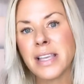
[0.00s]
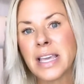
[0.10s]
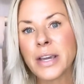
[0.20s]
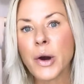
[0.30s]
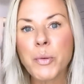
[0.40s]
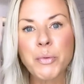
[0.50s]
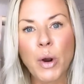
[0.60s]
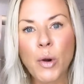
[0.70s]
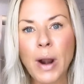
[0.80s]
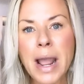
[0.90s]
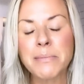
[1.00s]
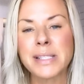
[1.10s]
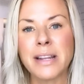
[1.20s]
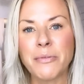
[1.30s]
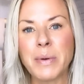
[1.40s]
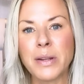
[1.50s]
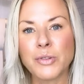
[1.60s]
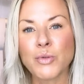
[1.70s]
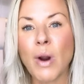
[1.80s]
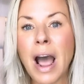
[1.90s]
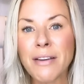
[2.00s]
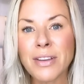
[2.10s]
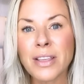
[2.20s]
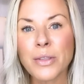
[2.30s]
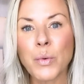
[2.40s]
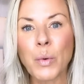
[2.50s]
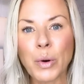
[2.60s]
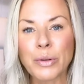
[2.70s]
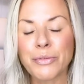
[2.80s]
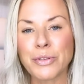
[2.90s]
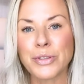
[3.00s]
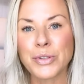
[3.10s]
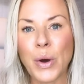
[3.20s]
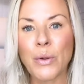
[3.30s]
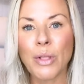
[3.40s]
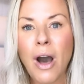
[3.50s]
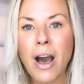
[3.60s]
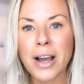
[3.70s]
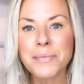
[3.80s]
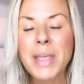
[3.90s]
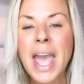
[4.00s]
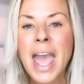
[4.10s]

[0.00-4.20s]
ego programs that have been driving the world for so long.